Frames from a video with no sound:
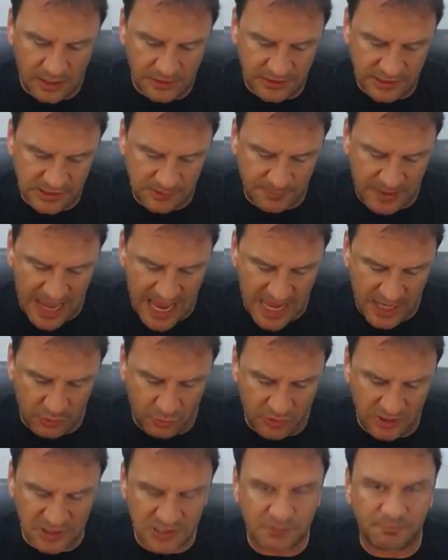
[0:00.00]
This pack
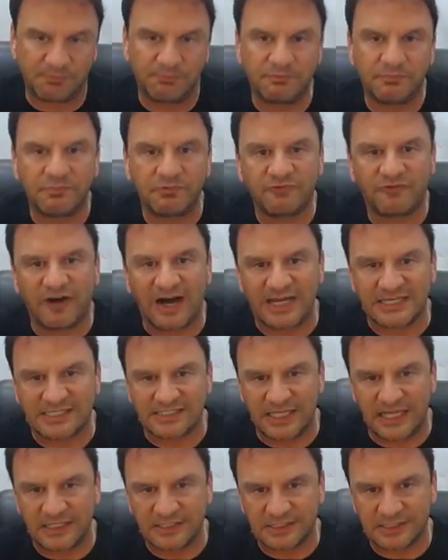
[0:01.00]
was 5
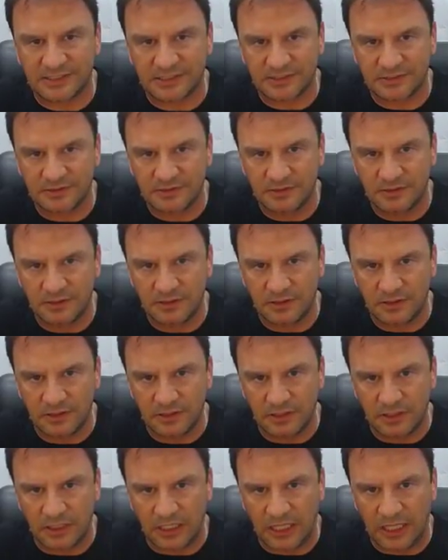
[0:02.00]
cents,
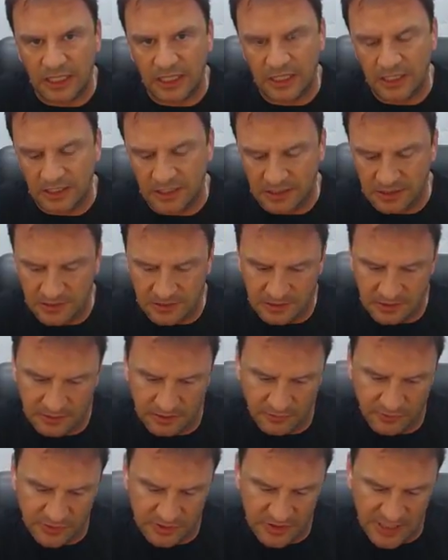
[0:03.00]
and
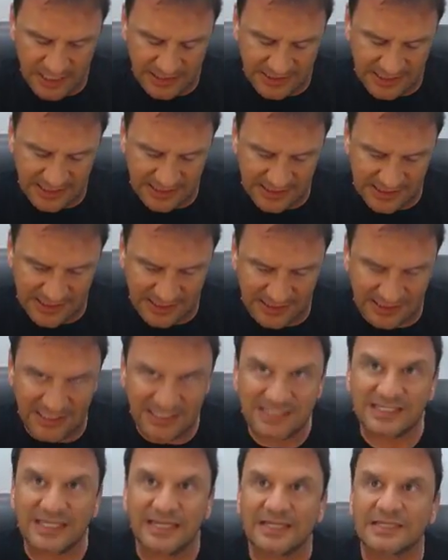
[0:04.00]
it was
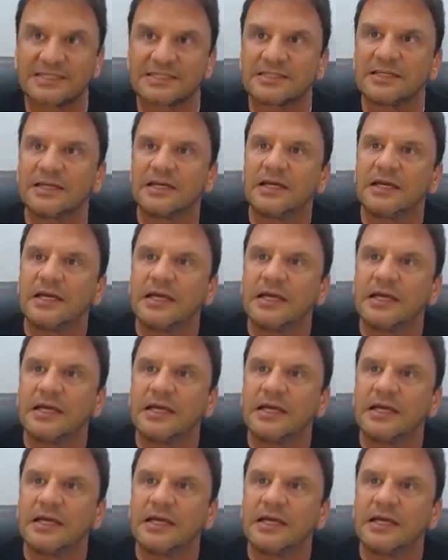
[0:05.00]
1966.